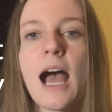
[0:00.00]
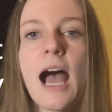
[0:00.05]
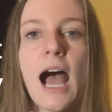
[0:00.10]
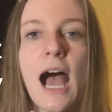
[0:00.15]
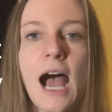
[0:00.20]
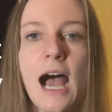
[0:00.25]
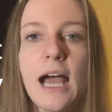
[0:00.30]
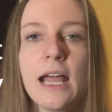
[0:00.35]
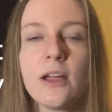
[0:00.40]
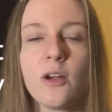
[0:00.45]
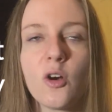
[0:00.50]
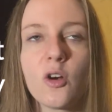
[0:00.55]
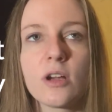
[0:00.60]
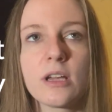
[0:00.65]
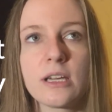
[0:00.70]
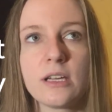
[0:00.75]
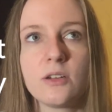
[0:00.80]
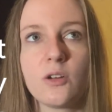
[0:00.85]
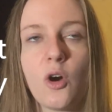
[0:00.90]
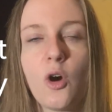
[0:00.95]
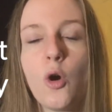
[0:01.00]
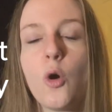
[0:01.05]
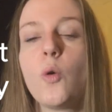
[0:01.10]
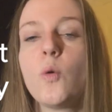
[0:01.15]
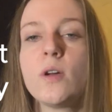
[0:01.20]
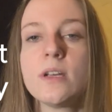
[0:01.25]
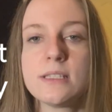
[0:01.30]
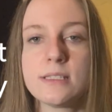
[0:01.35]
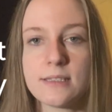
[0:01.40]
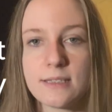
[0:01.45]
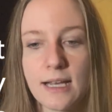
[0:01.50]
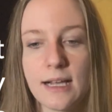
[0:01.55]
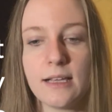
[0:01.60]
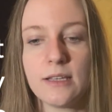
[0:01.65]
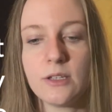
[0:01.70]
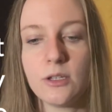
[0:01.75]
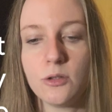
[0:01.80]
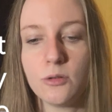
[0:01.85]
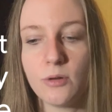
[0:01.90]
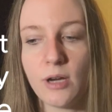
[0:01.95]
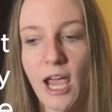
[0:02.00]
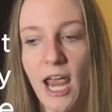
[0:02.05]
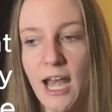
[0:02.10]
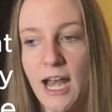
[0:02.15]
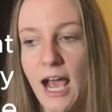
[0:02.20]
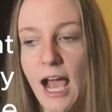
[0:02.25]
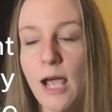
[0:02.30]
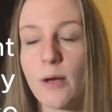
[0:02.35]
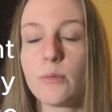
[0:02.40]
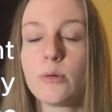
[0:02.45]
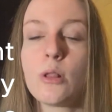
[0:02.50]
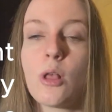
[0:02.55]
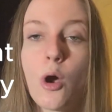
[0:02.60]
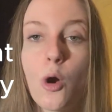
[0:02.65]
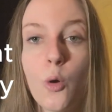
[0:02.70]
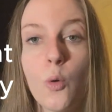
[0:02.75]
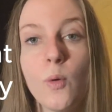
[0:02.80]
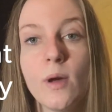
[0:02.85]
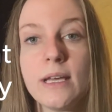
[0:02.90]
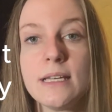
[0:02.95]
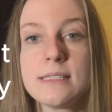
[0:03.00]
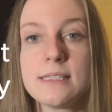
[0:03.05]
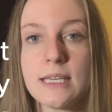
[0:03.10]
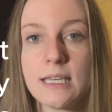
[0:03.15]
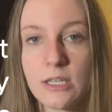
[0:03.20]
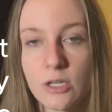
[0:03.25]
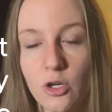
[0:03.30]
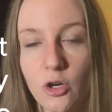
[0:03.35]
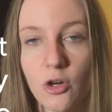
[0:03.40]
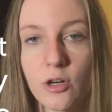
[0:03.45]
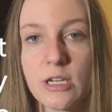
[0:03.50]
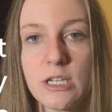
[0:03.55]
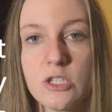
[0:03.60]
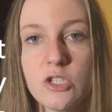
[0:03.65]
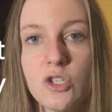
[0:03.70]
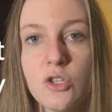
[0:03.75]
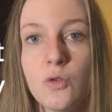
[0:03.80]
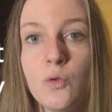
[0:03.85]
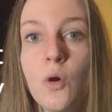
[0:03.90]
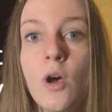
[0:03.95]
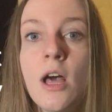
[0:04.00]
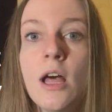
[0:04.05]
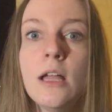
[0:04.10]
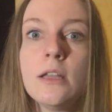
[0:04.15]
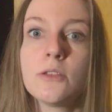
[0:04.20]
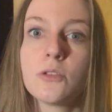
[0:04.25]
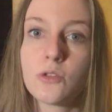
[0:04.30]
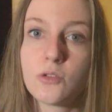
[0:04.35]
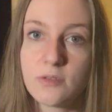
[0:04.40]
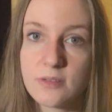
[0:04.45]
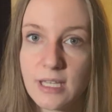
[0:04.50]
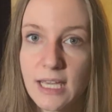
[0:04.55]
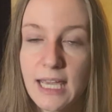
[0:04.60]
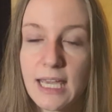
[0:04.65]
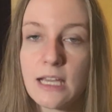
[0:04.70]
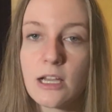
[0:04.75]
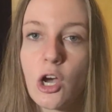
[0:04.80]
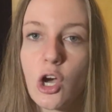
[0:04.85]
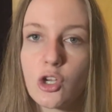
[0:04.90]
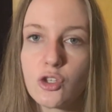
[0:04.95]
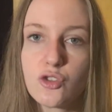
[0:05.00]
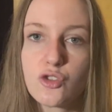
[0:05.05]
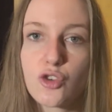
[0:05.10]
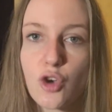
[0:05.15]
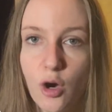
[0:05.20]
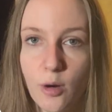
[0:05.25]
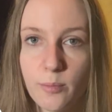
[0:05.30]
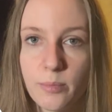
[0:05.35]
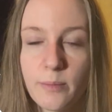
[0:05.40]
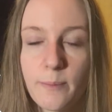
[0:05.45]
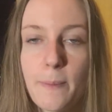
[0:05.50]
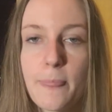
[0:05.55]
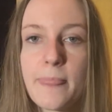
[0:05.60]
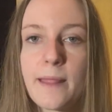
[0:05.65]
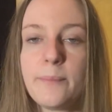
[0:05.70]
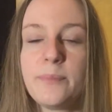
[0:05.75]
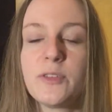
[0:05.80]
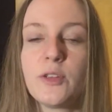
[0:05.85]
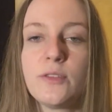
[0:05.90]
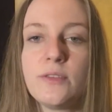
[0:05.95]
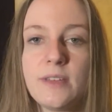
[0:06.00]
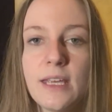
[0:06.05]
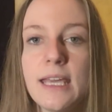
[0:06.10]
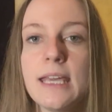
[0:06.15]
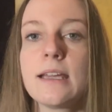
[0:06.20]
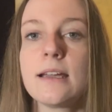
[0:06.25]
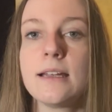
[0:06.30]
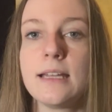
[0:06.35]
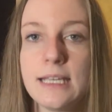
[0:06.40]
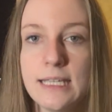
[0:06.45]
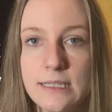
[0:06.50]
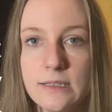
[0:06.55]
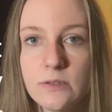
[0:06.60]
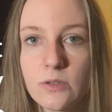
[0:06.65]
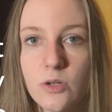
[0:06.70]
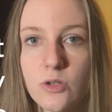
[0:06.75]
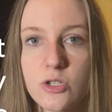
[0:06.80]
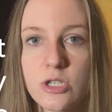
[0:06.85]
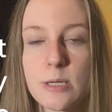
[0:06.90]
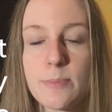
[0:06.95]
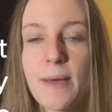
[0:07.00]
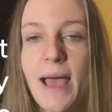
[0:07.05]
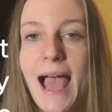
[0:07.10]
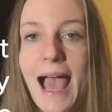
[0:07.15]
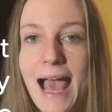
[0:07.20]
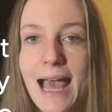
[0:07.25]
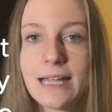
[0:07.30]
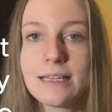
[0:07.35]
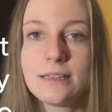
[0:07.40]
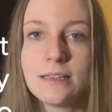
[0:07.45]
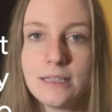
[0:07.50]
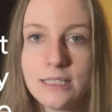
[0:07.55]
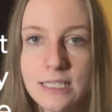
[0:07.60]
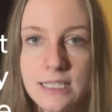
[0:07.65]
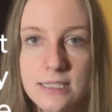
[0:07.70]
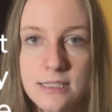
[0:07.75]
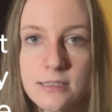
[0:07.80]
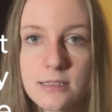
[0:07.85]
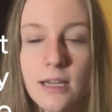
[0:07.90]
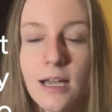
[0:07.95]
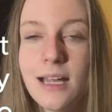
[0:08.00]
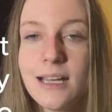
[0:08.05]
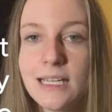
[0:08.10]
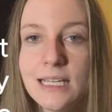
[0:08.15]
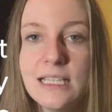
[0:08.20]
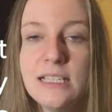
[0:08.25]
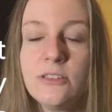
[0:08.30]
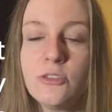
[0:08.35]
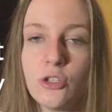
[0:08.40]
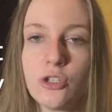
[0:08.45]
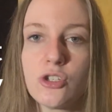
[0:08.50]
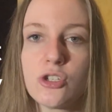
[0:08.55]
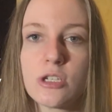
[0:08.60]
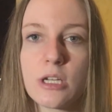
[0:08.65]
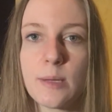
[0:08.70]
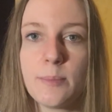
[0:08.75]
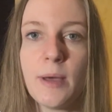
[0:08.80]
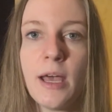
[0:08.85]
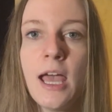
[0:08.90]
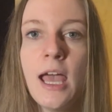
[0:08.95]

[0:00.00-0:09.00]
I can always tell you, and I will always encourage you to take a job, to take an internship, at least an internship,